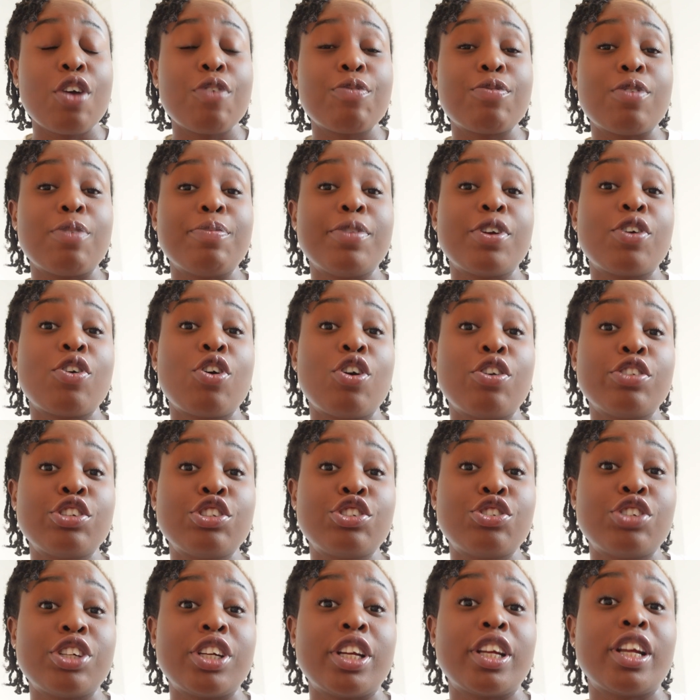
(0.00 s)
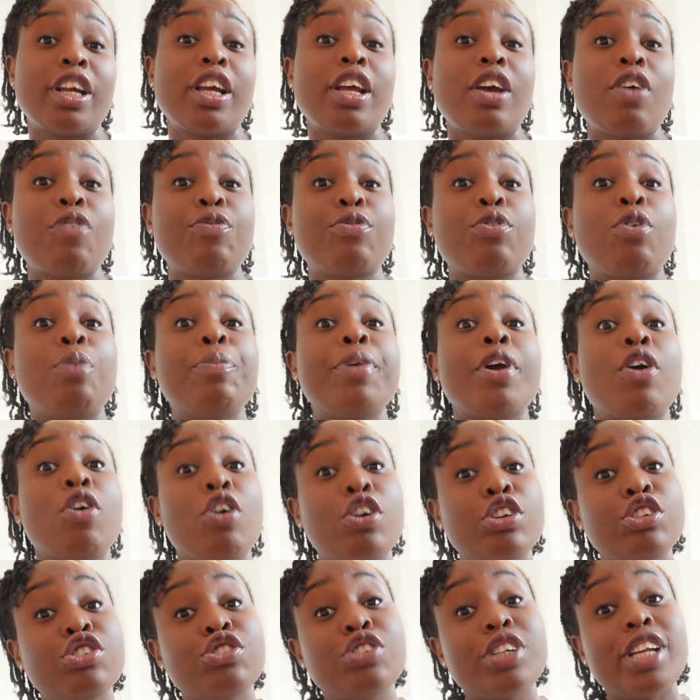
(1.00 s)
from a country
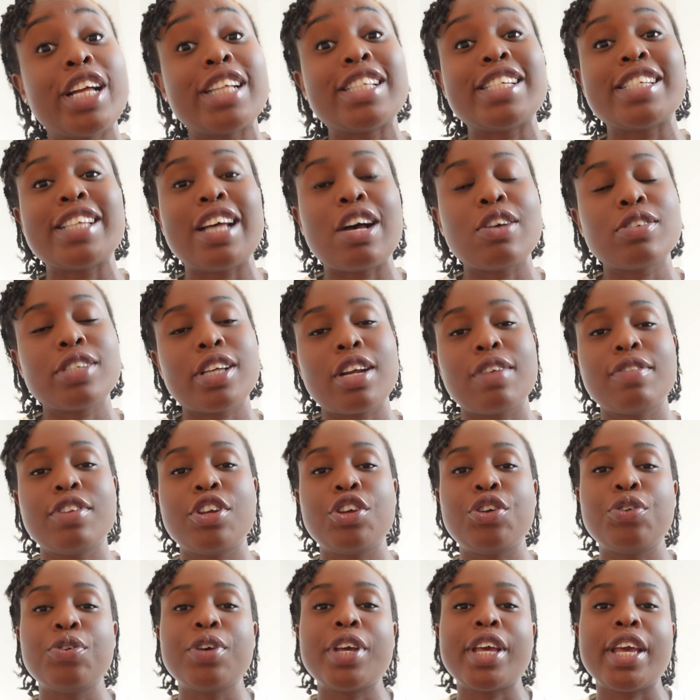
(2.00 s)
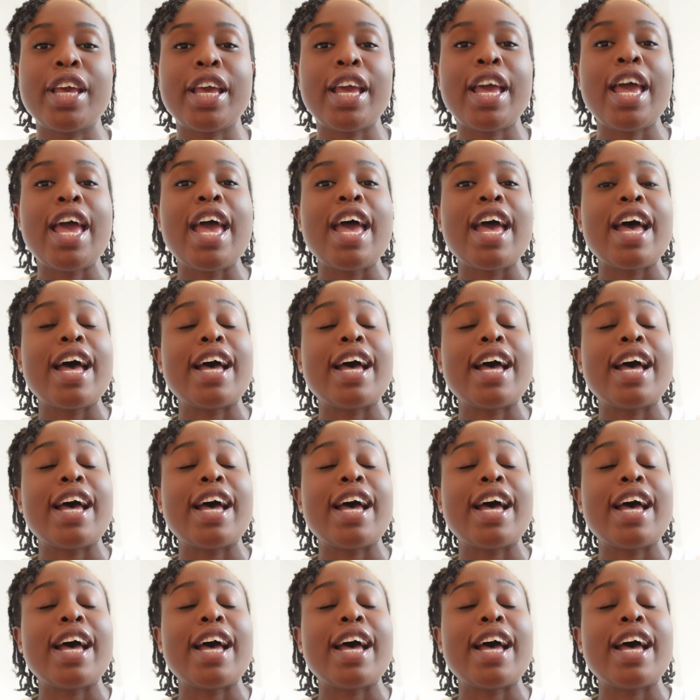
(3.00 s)
that is outside of the UK,